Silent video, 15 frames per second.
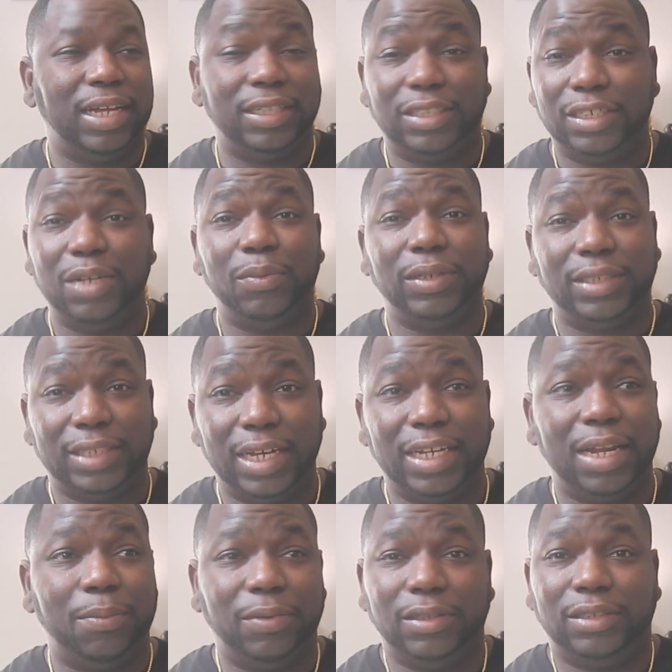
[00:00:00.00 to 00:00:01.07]
and she would
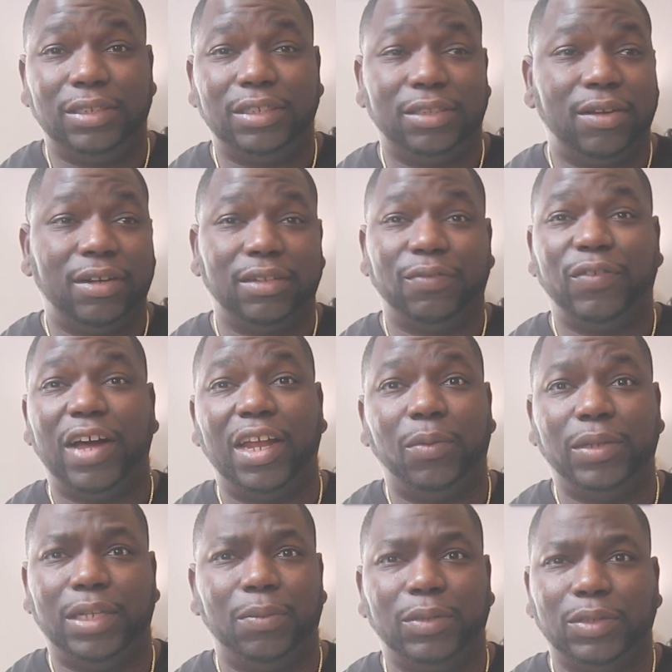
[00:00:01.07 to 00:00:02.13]
stand up and she started to follow
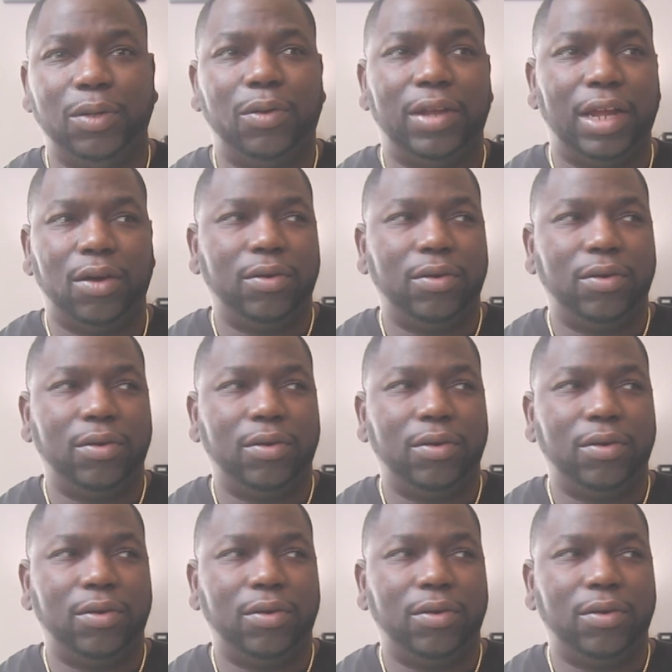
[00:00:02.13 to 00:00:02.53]
what they was doing. Like,